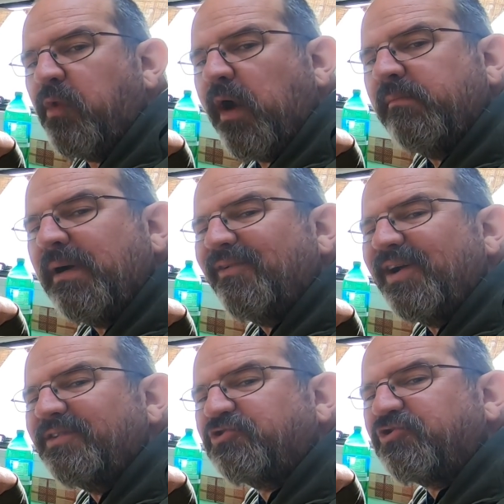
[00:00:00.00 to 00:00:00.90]
And
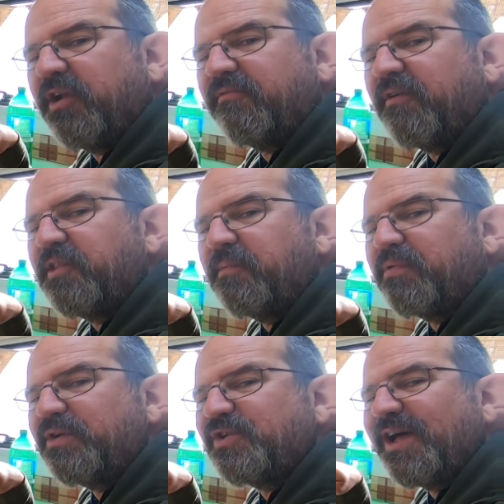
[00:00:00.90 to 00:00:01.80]
Marianne's trying to find the
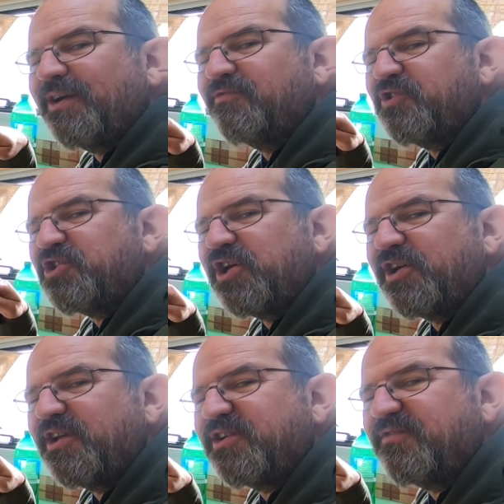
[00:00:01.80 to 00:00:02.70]
printout of the
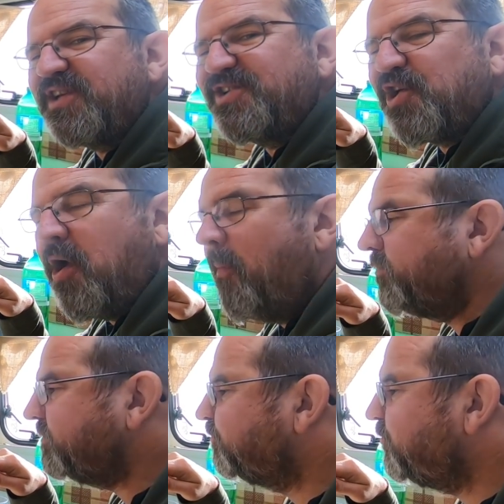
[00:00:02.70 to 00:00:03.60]
Turkish visa.
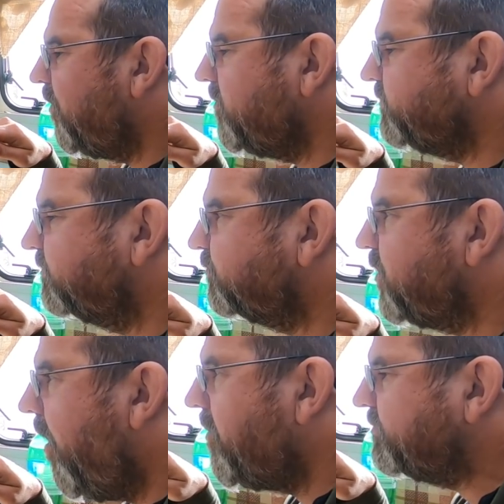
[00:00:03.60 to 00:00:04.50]

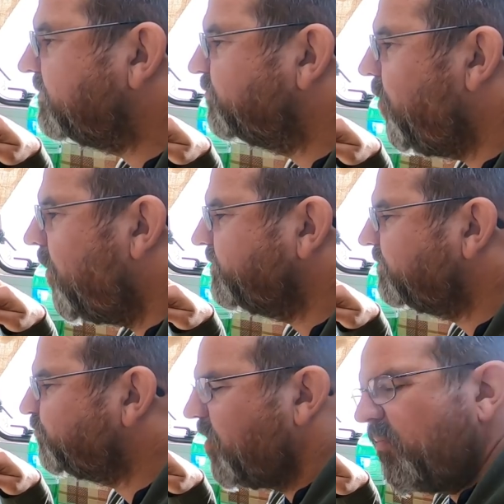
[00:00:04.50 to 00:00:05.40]
Yeah.
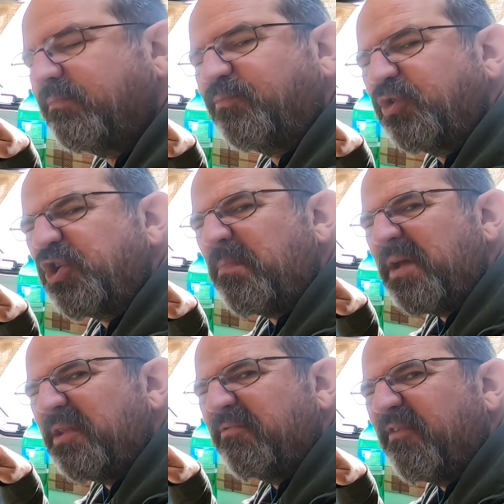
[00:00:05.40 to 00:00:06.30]
Should be
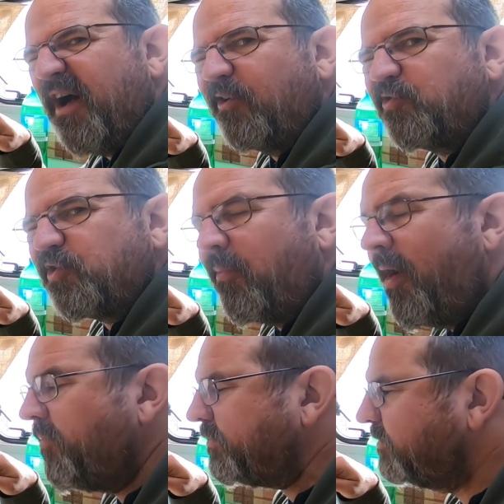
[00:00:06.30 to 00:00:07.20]
in the file somewhere.